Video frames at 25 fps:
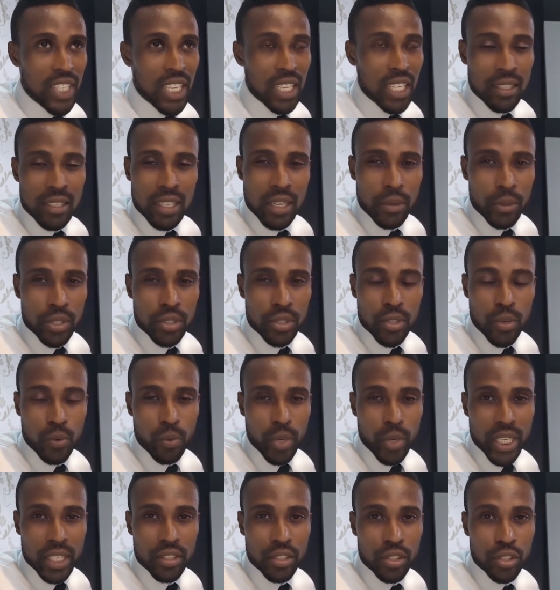there was no
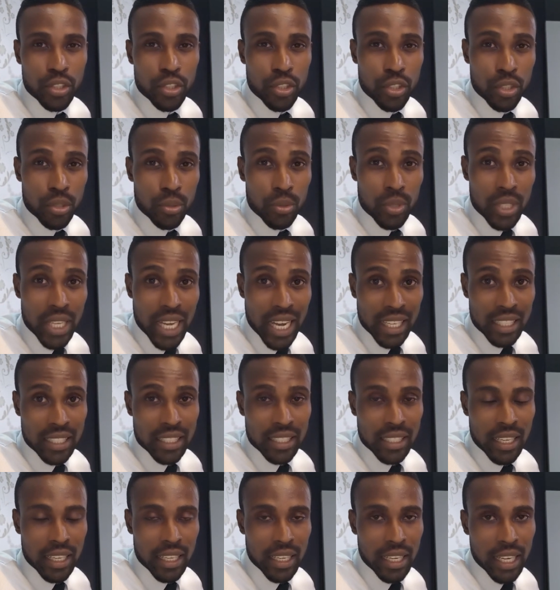way to do that
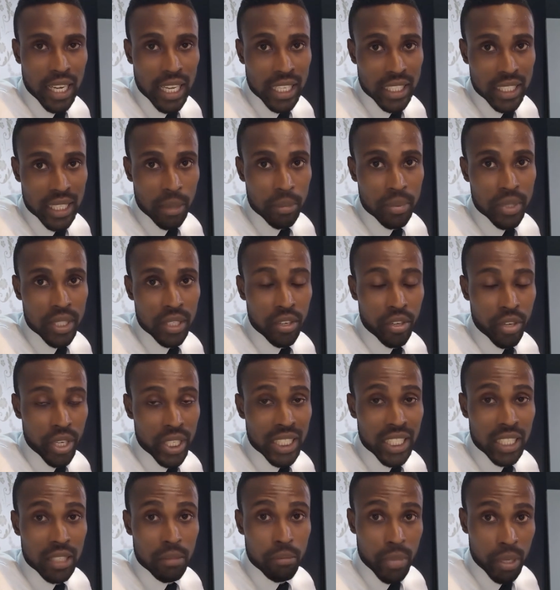except
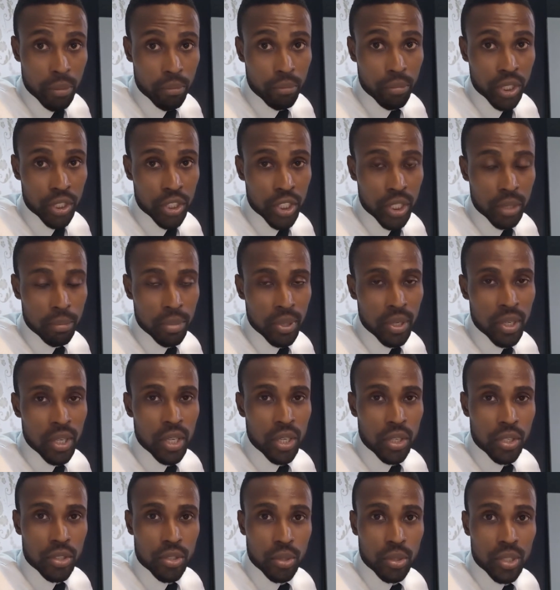creating membership.
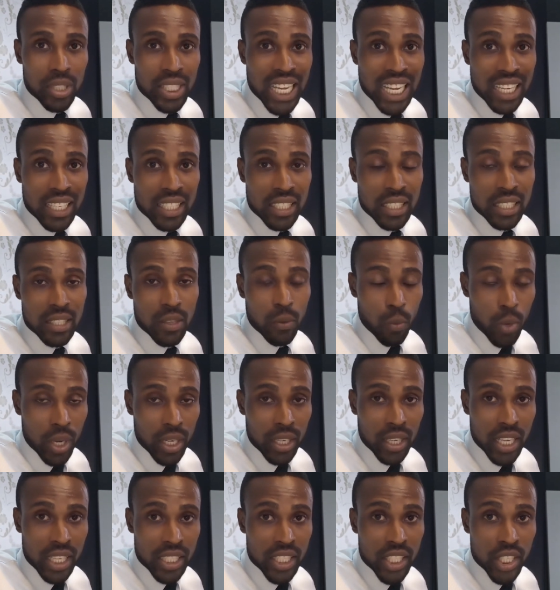So that is the
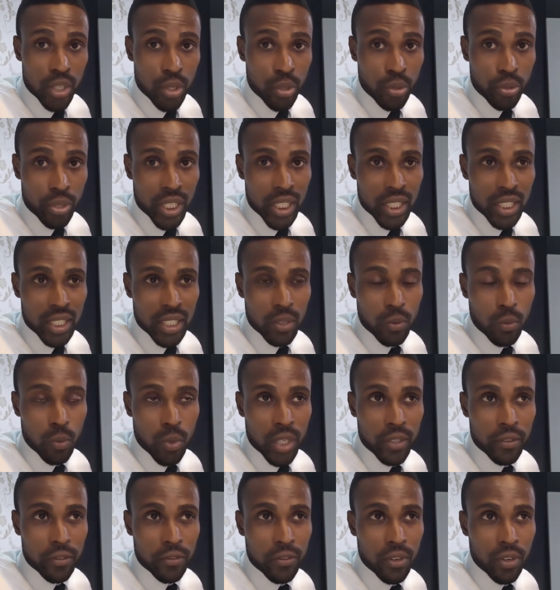one category, the
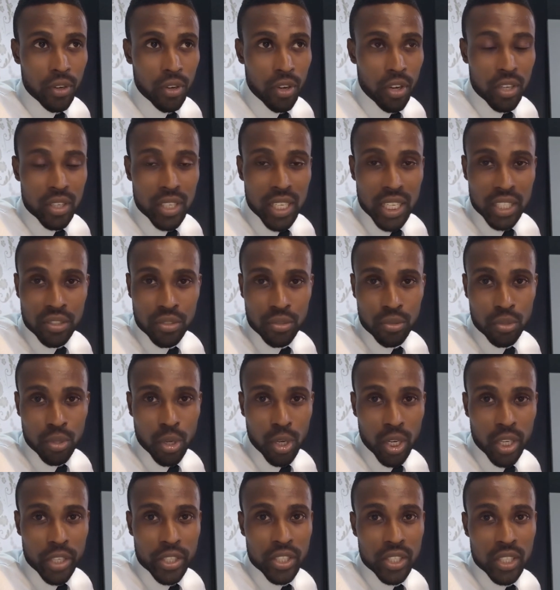one for under
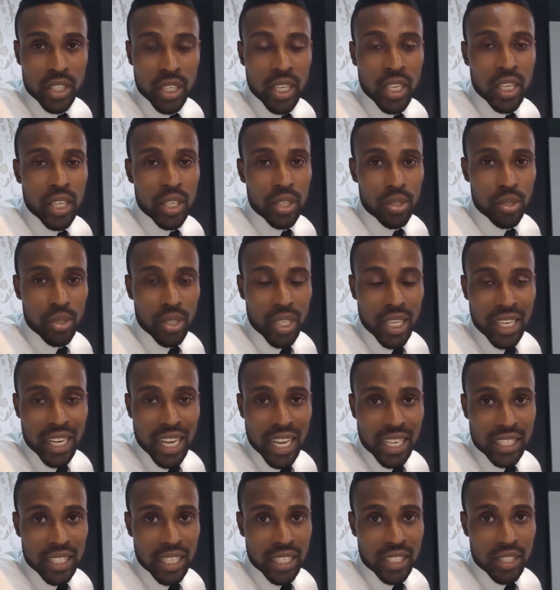$2. You get
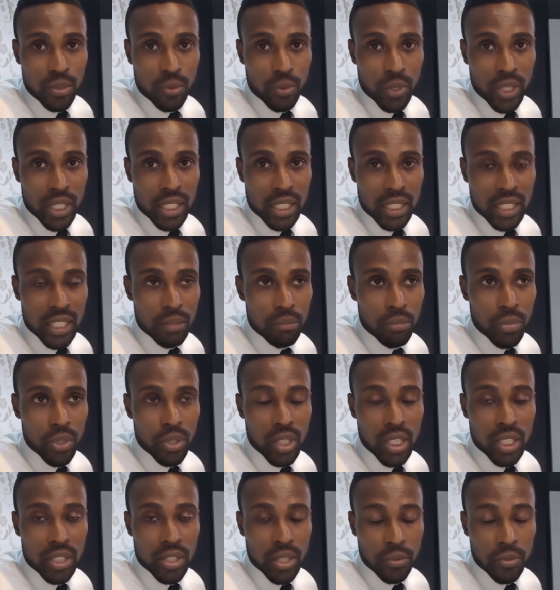access to it. It's a
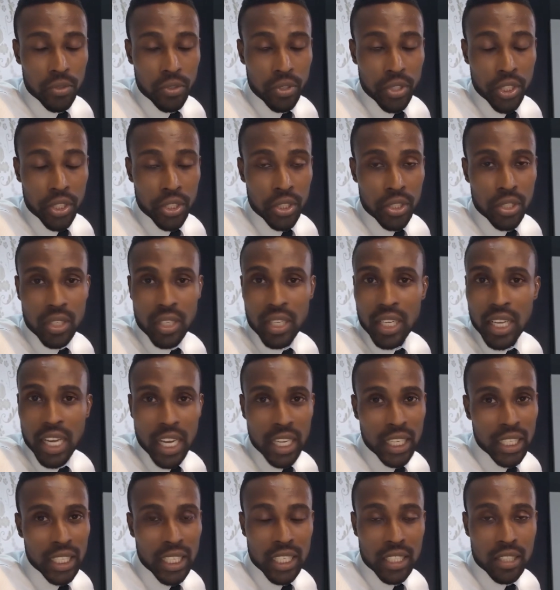monthly subscription. I
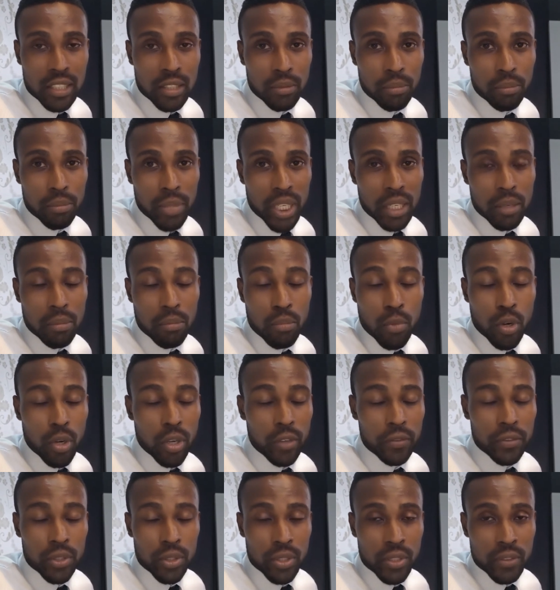get to make more
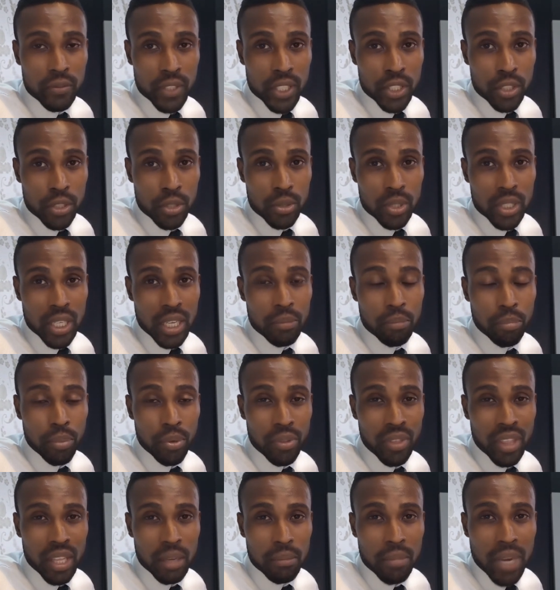of those videos and
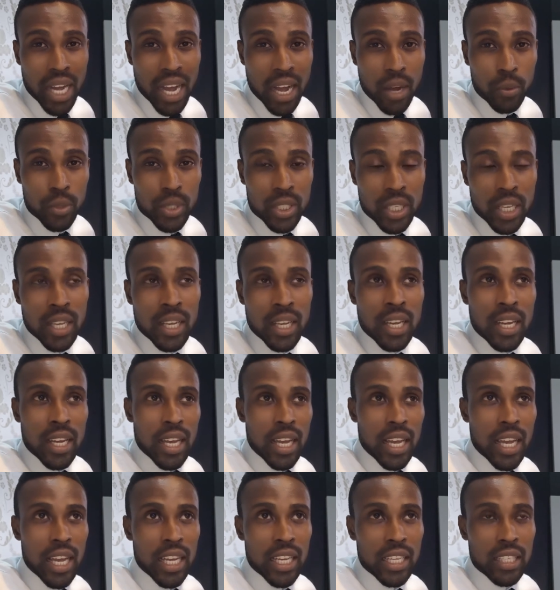put them out,
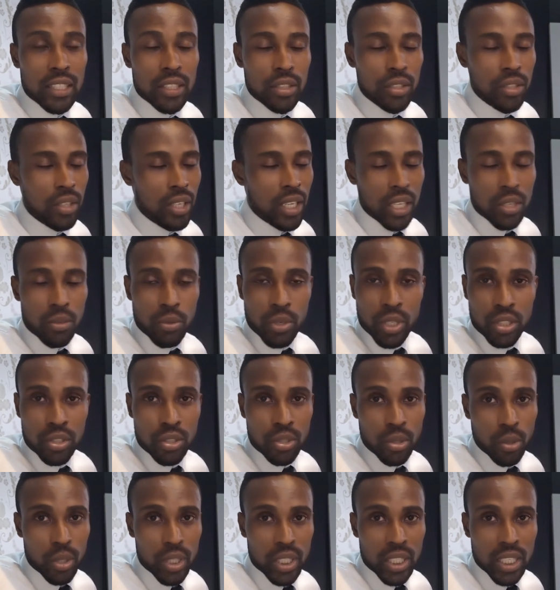and you get to
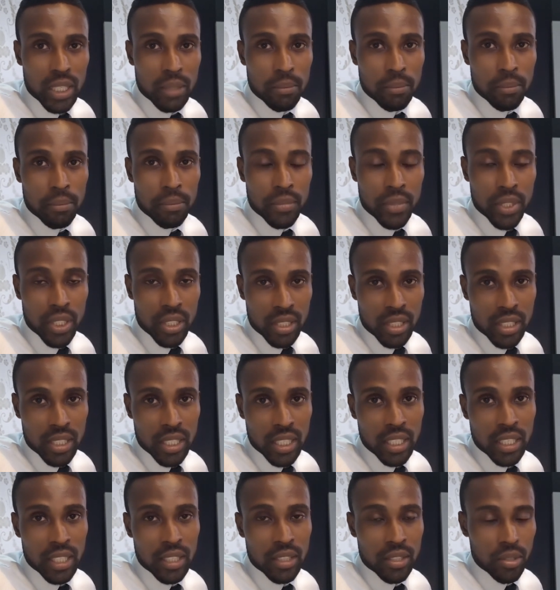enjoy them, you see.
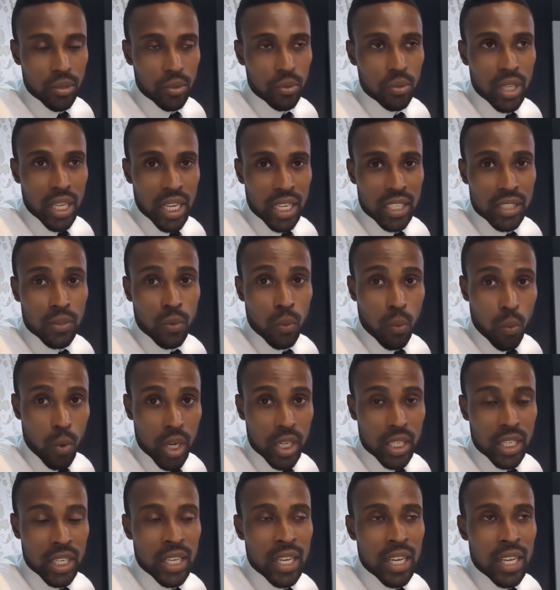So that is
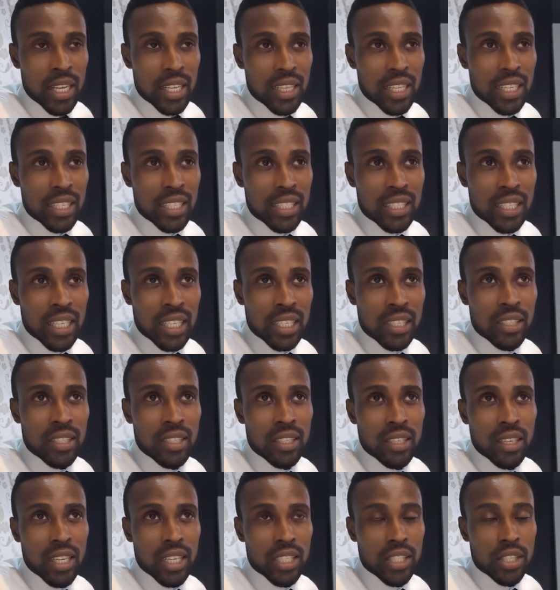one. Then the
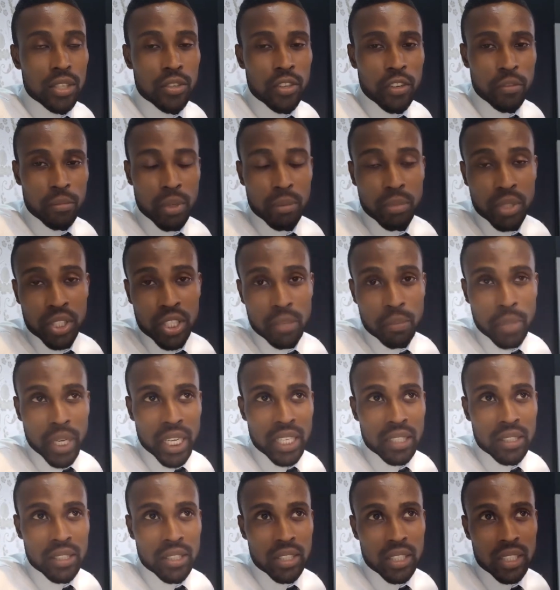second category of membership I
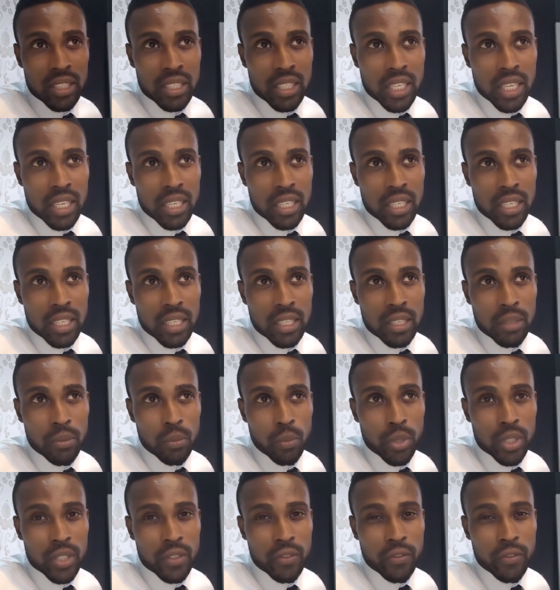did
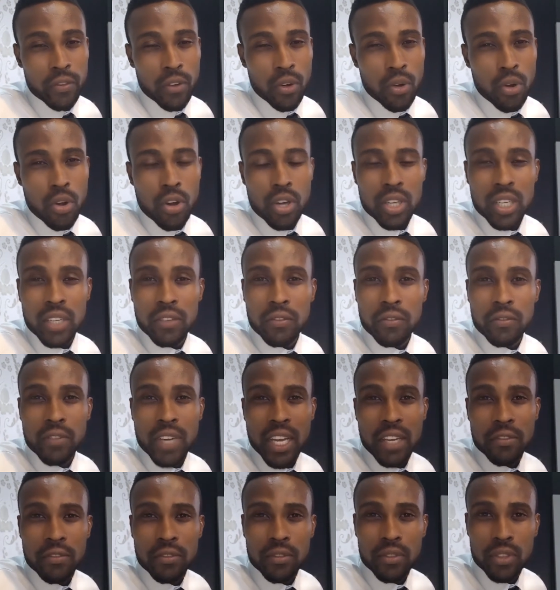was for under
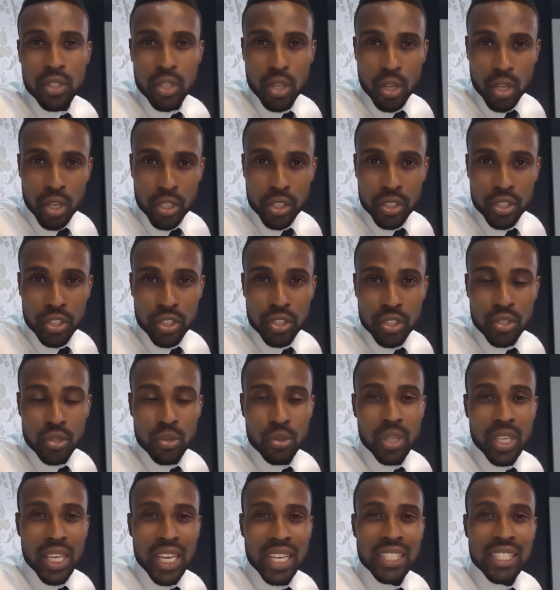$5. You
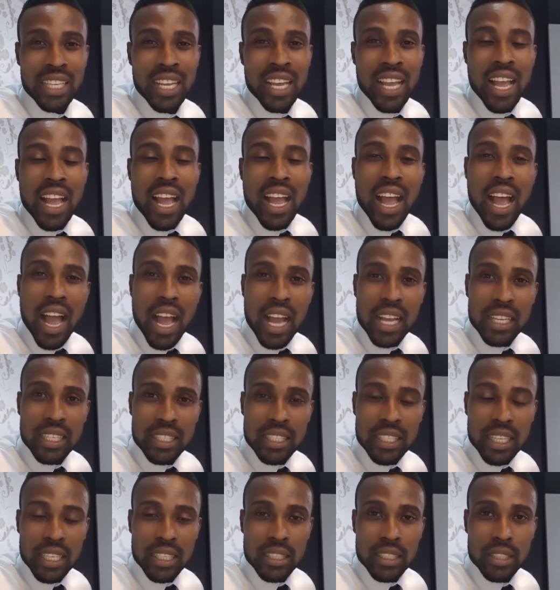get
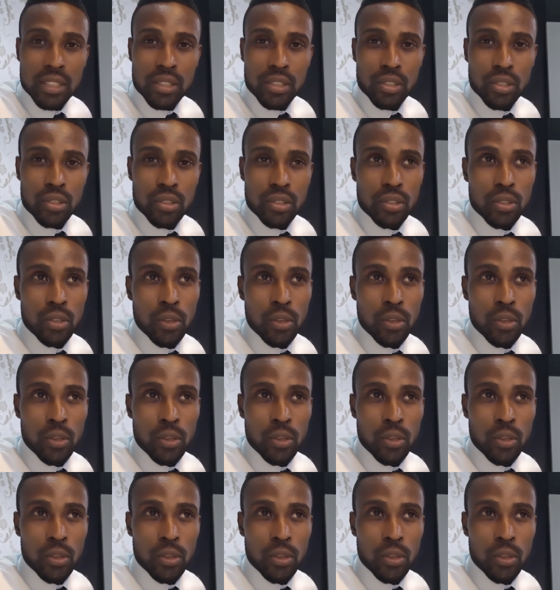access to